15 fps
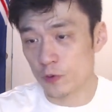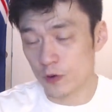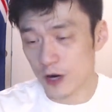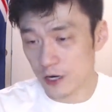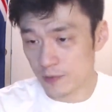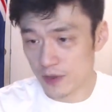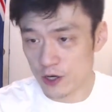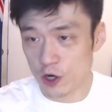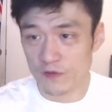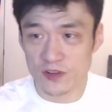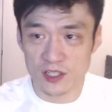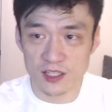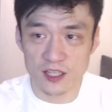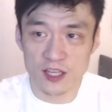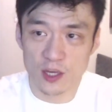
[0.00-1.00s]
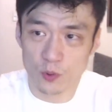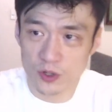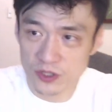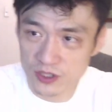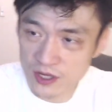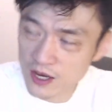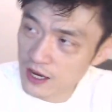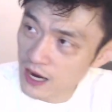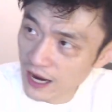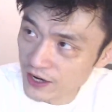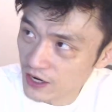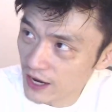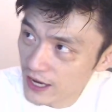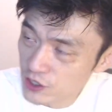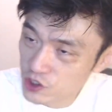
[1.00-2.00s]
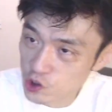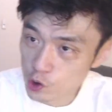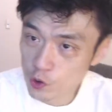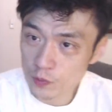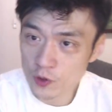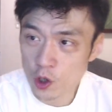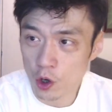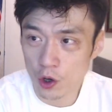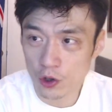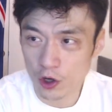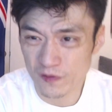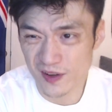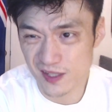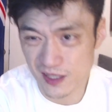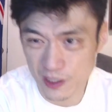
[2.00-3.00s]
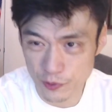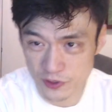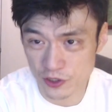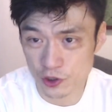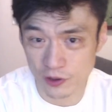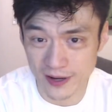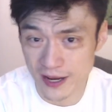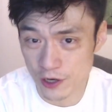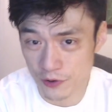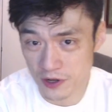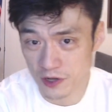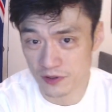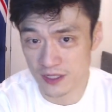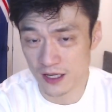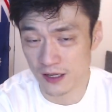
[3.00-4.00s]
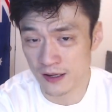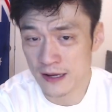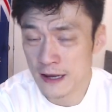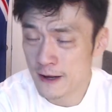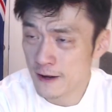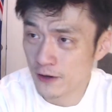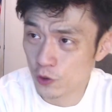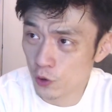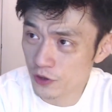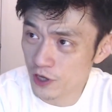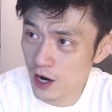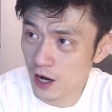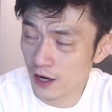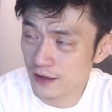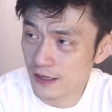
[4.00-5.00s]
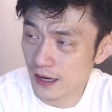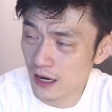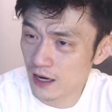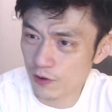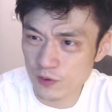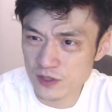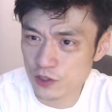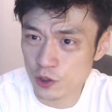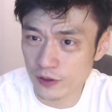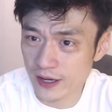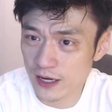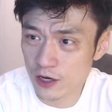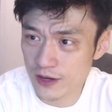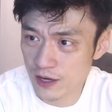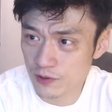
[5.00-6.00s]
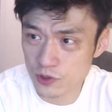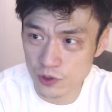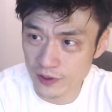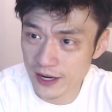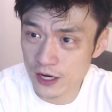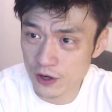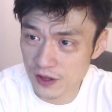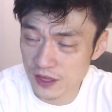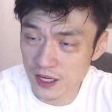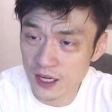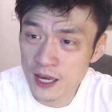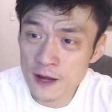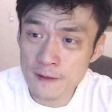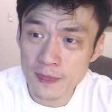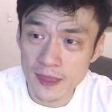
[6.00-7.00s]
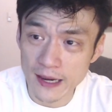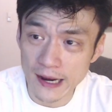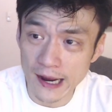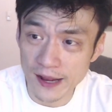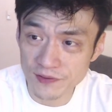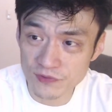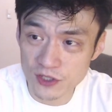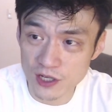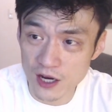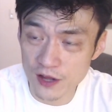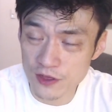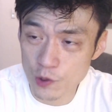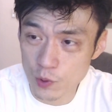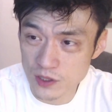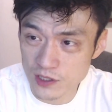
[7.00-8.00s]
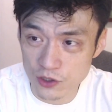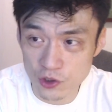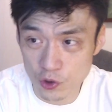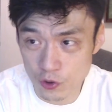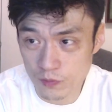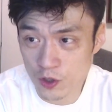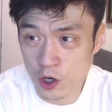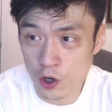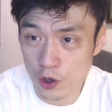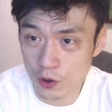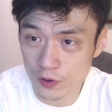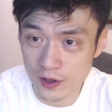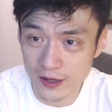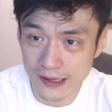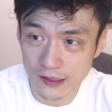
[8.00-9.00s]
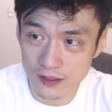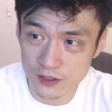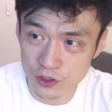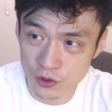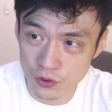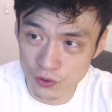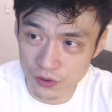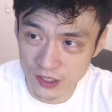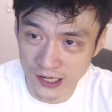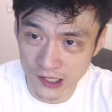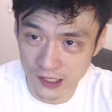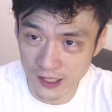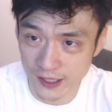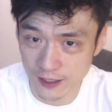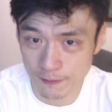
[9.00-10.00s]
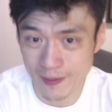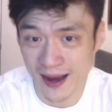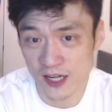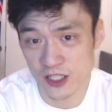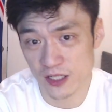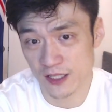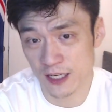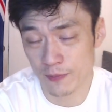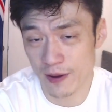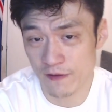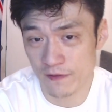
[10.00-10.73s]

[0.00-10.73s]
Rugby, obviously, there was a Zoom call. Obviously, there was a tornado in New Zealand, North Island. Was it tornado? Yeah, it was tornado, I think. And there was a Zoom call to kind of like keep